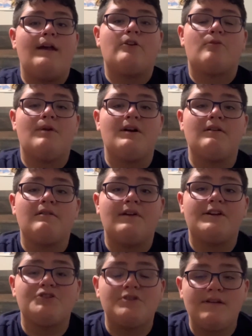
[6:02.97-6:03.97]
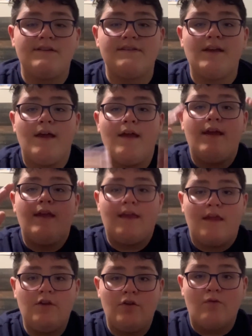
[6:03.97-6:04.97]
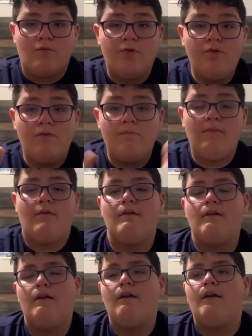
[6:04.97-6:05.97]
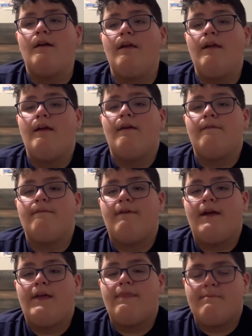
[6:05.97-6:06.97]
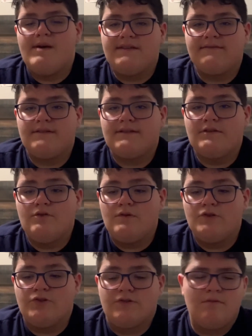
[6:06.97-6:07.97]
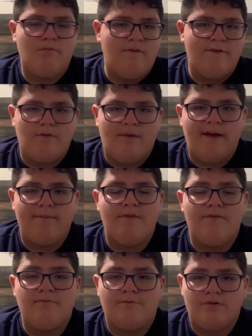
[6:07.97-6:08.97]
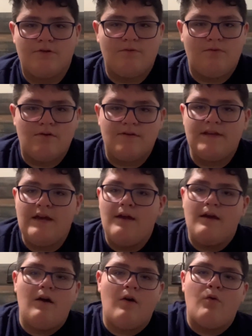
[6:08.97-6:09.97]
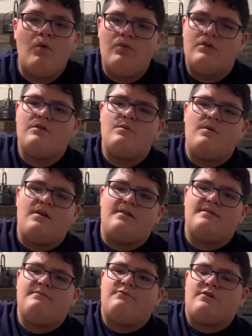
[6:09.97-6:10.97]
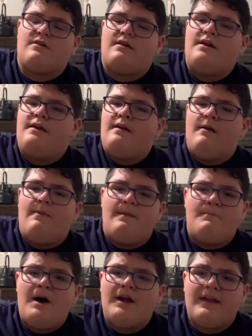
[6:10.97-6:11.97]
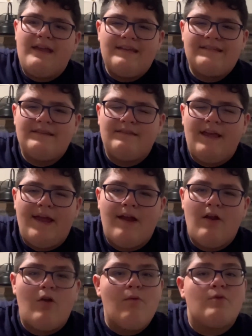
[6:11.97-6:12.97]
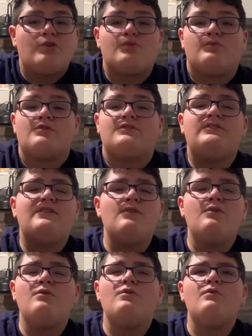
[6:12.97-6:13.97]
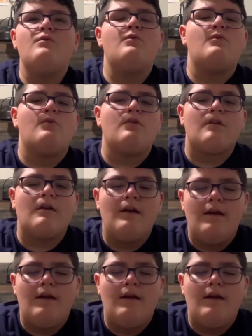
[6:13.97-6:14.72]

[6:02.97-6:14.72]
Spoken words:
your manga collection is in your room, then the best thing to do is just move it away, move it more towards a corner where the manga isn't there, more towards you, or